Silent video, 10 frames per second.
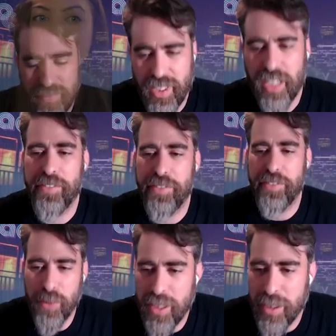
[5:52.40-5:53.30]
Hi,
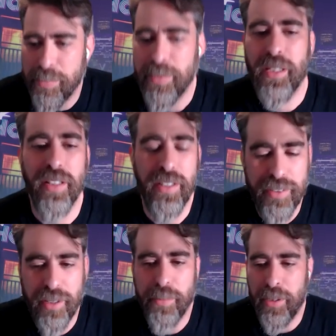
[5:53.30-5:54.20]
everyone. I'm uh,
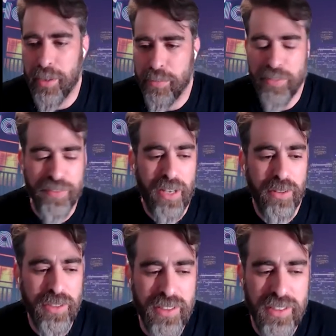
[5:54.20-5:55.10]
Amir. I'm
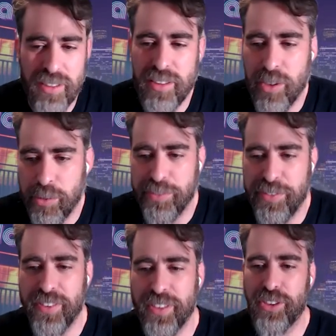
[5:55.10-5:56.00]
founder and C T O of
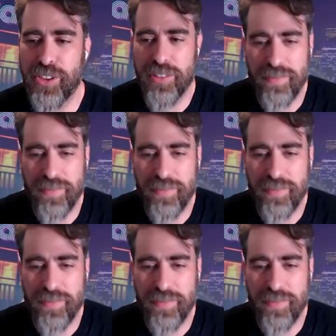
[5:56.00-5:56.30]
vFunction.